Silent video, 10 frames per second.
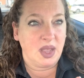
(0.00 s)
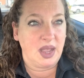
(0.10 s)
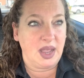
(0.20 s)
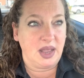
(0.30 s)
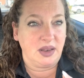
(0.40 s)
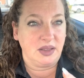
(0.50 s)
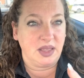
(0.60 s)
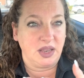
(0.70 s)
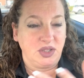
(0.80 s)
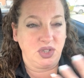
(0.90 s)
And
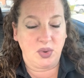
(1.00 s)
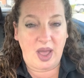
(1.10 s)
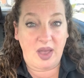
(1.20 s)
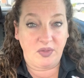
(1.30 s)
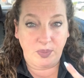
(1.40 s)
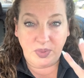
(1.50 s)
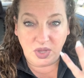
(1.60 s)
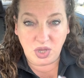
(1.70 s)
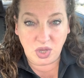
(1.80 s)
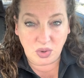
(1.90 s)
they do have
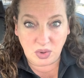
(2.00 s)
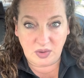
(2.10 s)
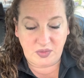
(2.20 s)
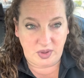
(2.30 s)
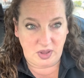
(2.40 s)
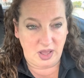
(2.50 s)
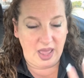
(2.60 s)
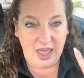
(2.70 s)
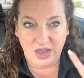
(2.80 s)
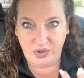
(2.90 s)
beautiful
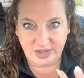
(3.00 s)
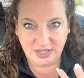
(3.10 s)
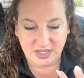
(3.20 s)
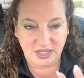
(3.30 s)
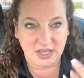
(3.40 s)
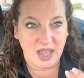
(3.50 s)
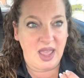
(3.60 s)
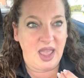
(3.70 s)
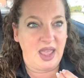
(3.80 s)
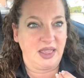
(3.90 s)
headdresses
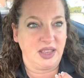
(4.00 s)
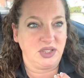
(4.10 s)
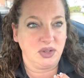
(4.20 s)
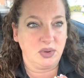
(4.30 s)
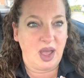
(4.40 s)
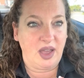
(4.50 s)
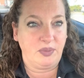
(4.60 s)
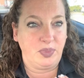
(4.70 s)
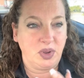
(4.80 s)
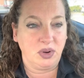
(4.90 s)
and they do
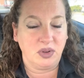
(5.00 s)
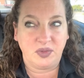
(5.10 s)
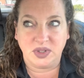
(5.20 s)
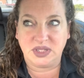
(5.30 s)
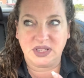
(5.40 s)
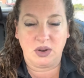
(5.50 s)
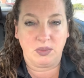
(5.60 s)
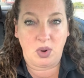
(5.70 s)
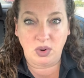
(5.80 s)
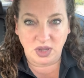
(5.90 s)
have beautiful
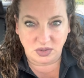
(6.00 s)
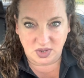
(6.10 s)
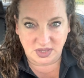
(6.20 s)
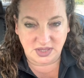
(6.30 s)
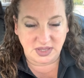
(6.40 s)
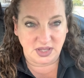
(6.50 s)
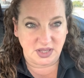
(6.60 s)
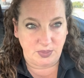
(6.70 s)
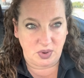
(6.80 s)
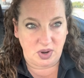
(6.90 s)
ceremonial dresses that
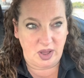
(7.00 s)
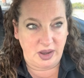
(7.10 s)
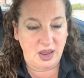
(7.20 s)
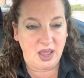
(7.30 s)
they put on.